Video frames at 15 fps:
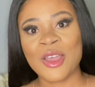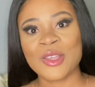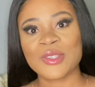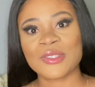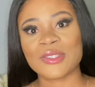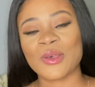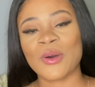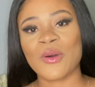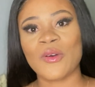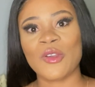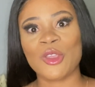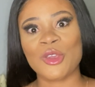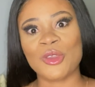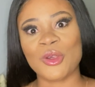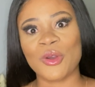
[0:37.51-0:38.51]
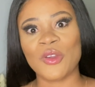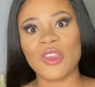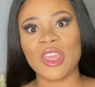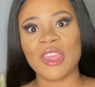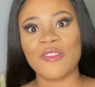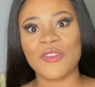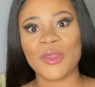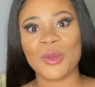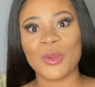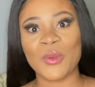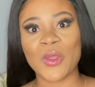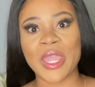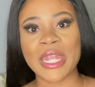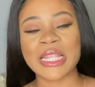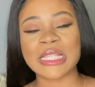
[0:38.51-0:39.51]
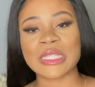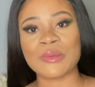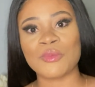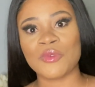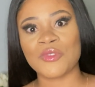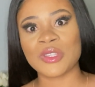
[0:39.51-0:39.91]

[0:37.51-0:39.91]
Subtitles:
So, you know, if you're looking to move